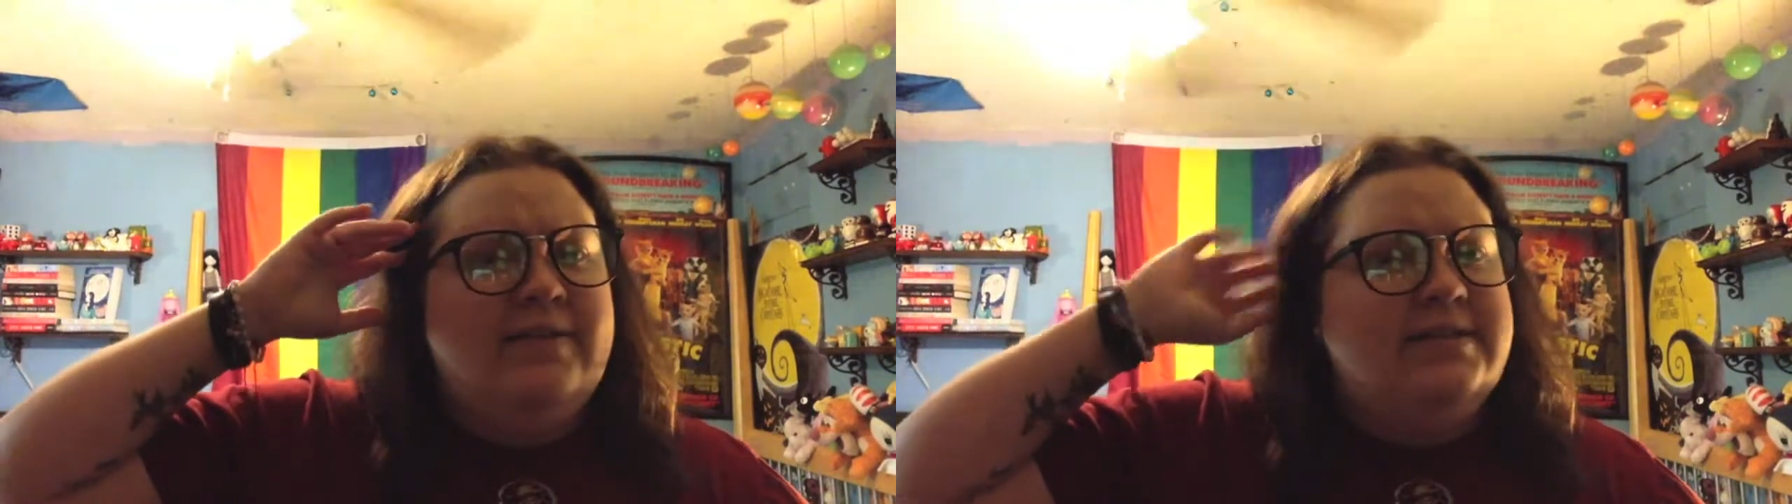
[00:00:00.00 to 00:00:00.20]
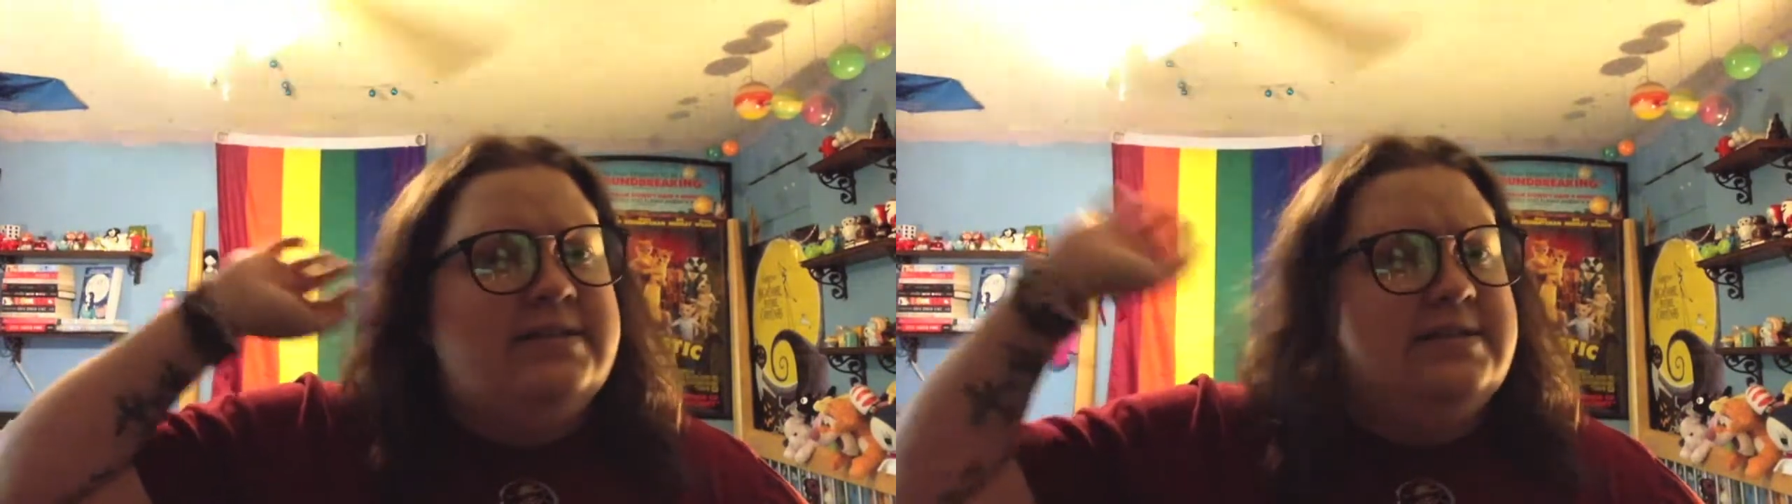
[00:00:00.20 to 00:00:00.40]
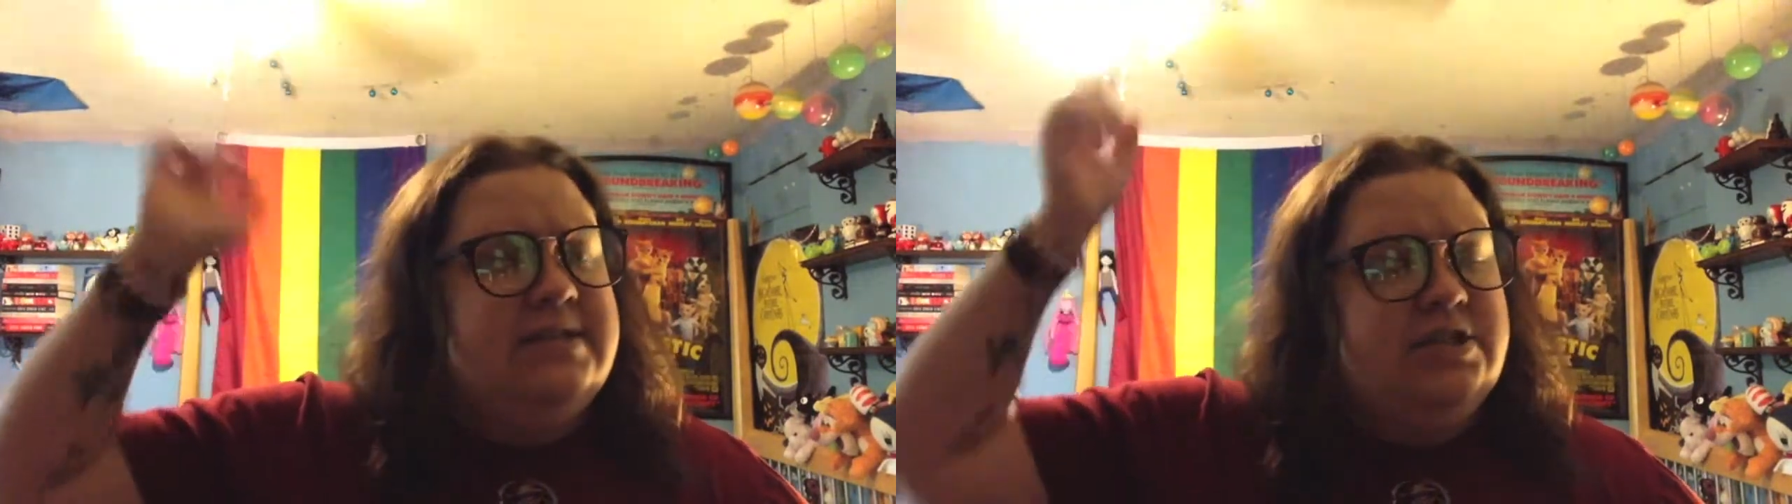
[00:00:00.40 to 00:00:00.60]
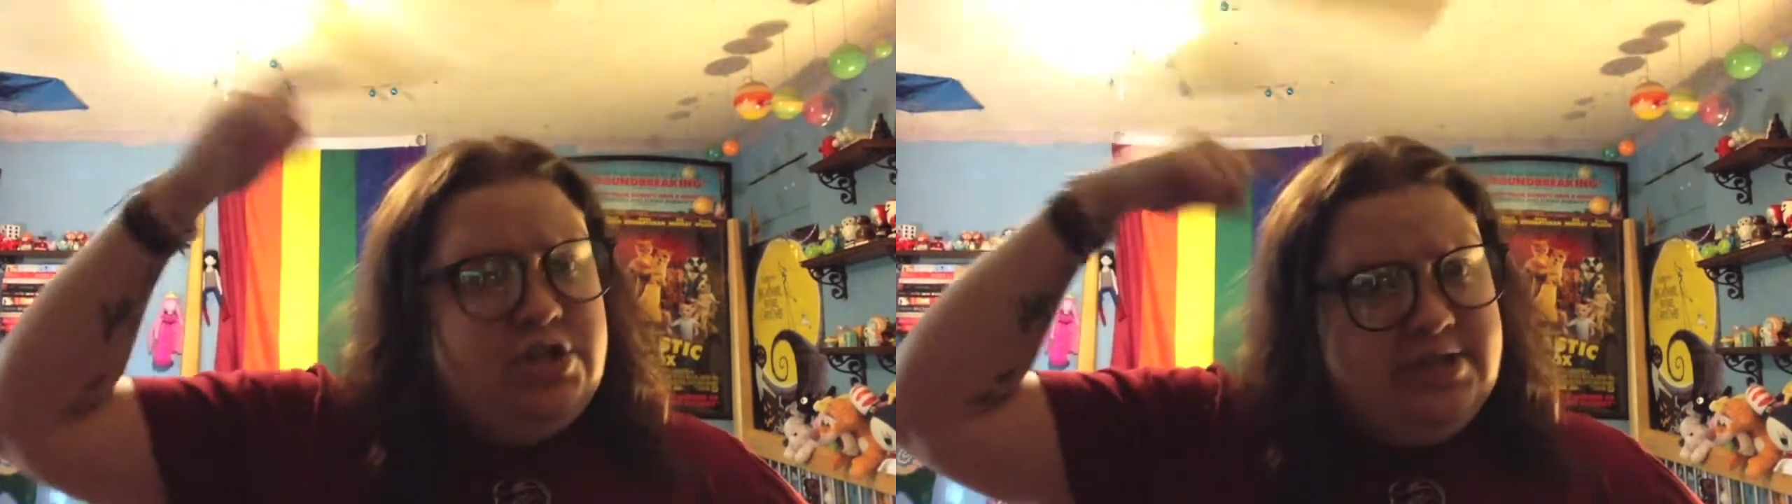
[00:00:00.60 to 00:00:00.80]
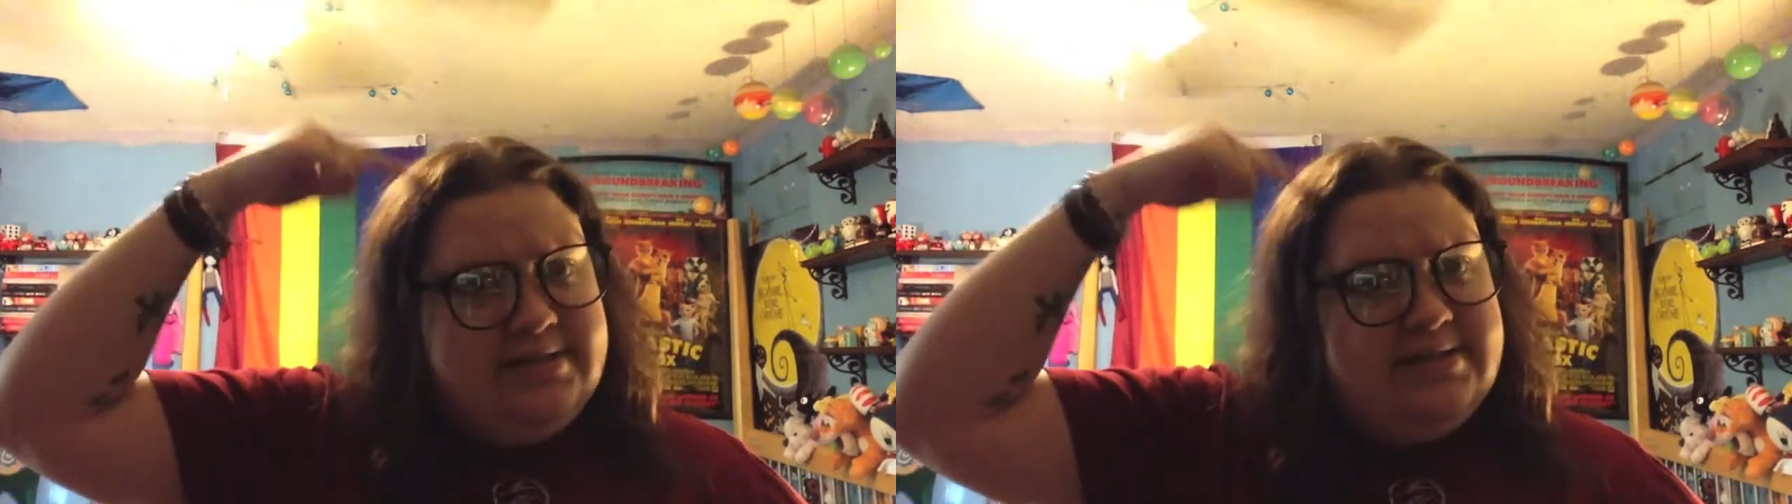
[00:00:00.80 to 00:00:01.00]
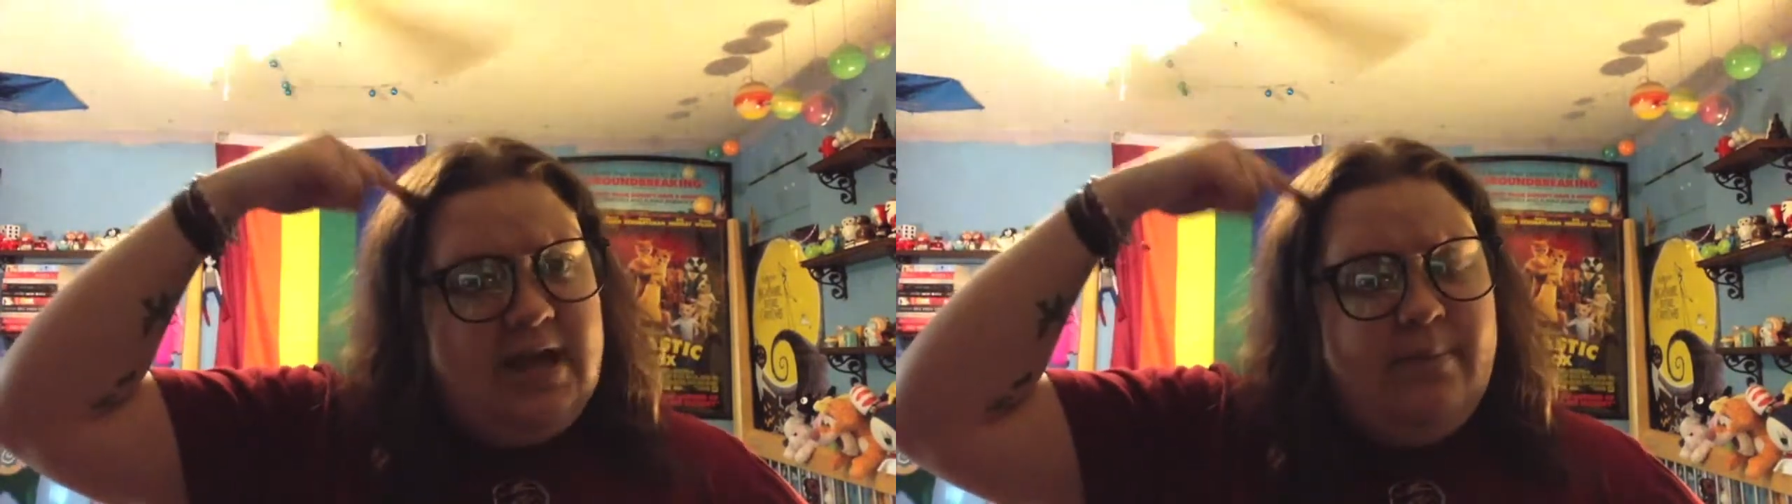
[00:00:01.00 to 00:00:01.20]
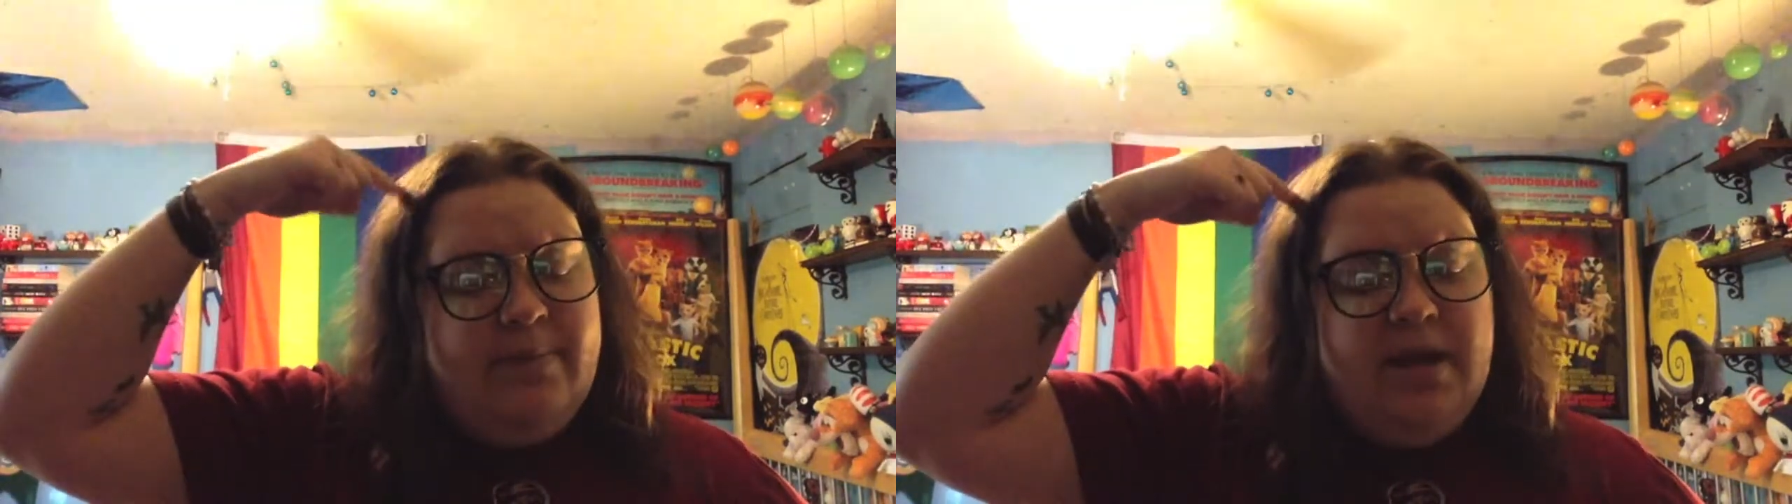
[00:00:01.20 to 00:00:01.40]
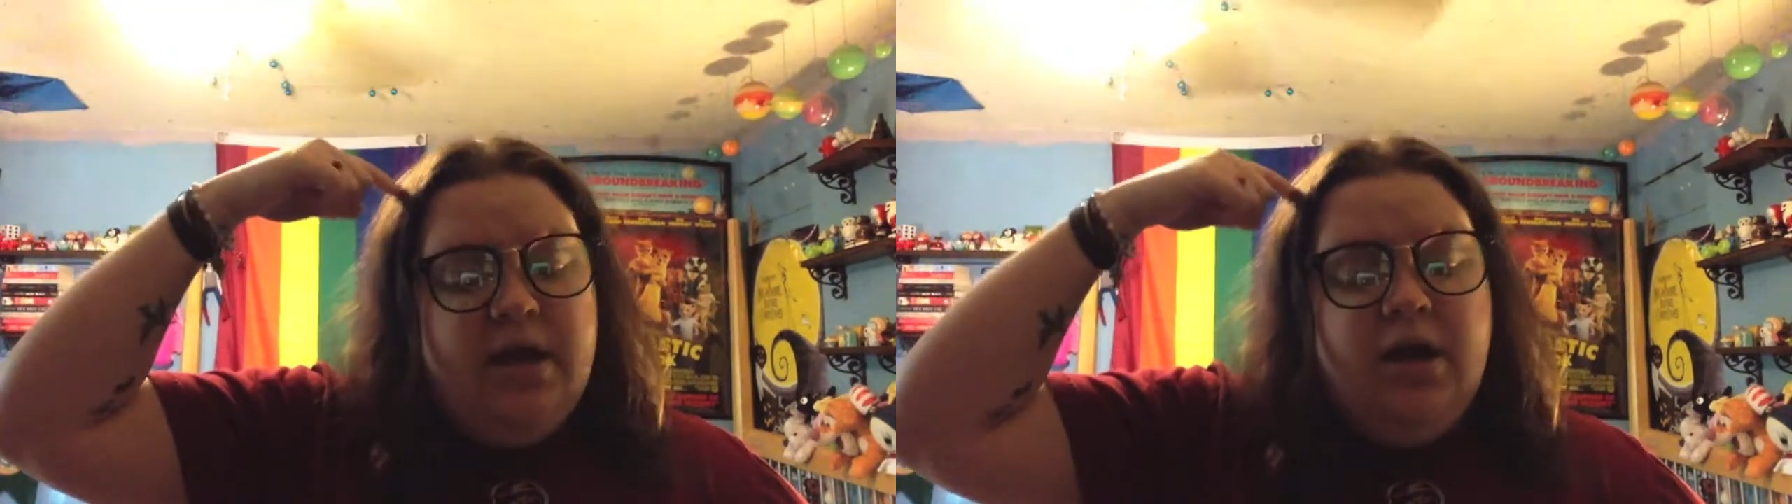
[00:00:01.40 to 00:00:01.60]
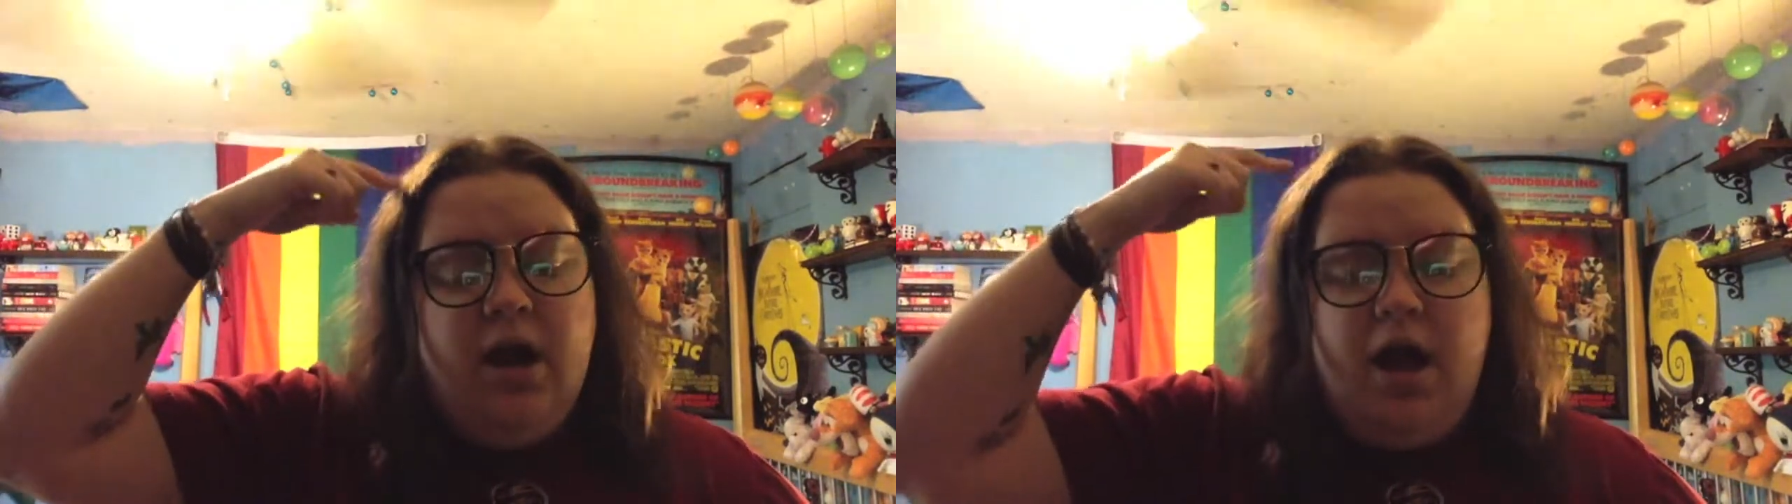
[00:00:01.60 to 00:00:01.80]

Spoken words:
the decisions up here,